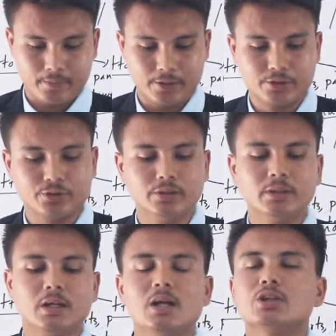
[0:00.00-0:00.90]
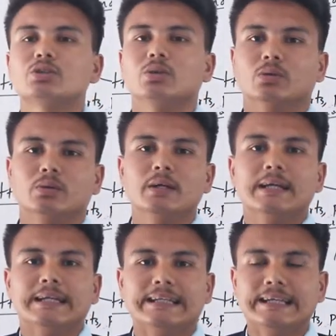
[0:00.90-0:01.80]
Understood? So
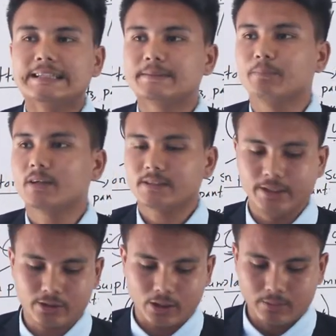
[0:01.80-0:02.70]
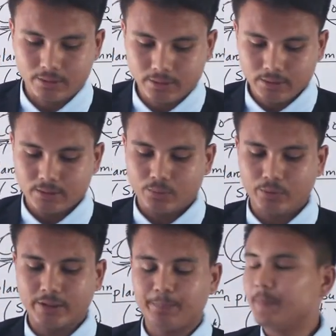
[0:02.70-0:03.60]
it is mostly covered
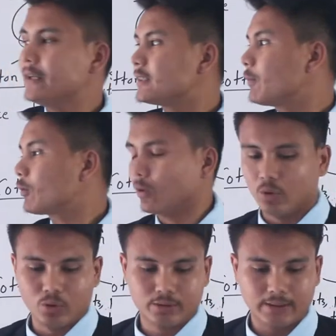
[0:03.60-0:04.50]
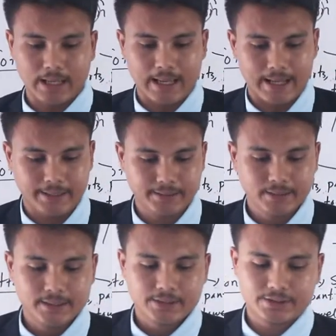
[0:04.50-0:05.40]
with a piece of cloth and
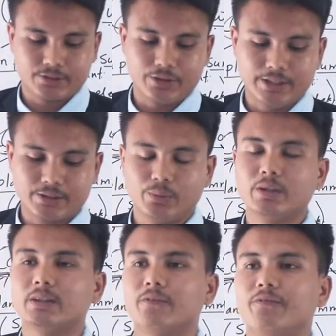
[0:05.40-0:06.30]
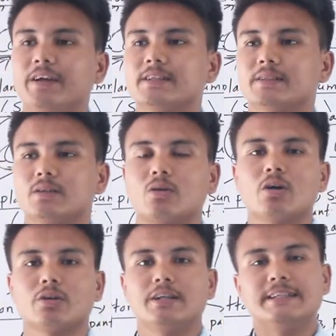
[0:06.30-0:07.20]
stitched with the fixed
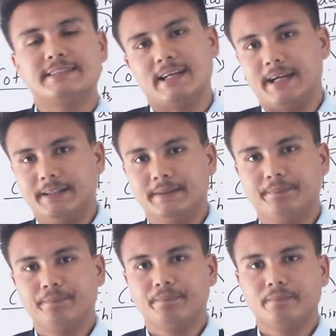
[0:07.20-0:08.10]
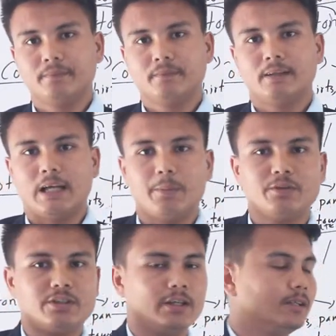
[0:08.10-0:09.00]
cotton inside. Have
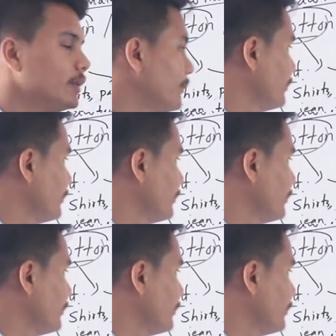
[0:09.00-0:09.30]
you seen